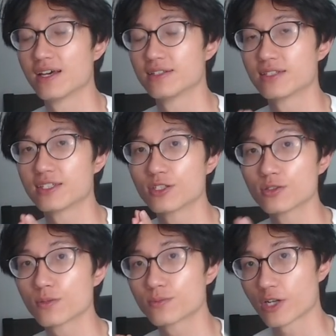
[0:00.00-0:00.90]
the
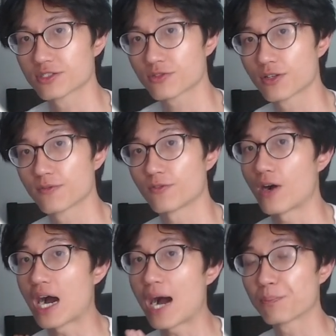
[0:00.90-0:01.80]
YouTube transcript for
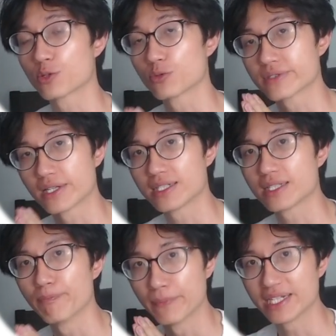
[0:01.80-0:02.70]
up to 30
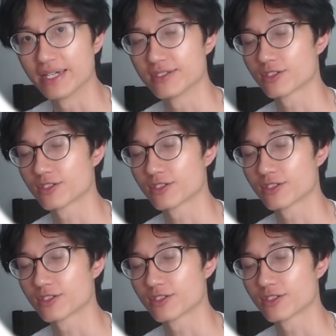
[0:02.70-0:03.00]
minutes.